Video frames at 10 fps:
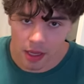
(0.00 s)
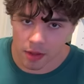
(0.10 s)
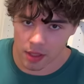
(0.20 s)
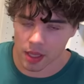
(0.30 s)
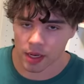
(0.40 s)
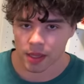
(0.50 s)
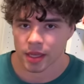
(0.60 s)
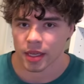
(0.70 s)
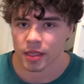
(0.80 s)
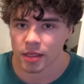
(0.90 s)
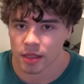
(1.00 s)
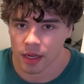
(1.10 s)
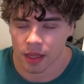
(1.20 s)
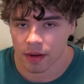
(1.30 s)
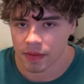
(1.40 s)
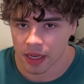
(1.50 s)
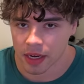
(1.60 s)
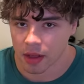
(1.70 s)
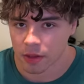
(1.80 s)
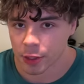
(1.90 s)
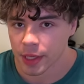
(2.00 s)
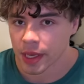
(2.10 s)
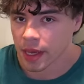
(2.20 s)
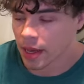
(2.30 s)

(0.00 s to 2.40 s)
There's a lot of things and a lot of technology